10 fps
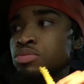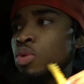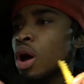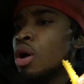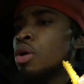
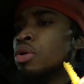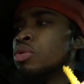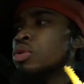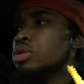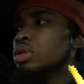
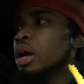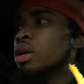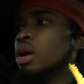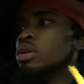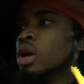Whoa! I
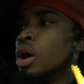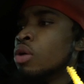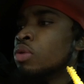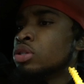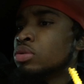uh, no,
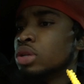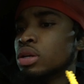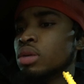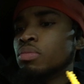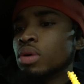what you,
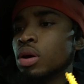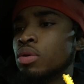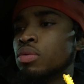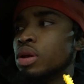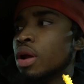
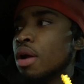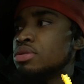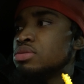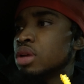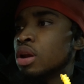bro?
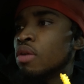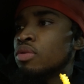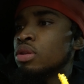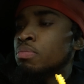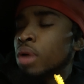Eat over
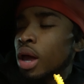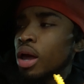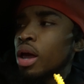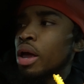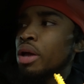the
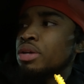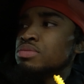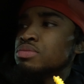bag.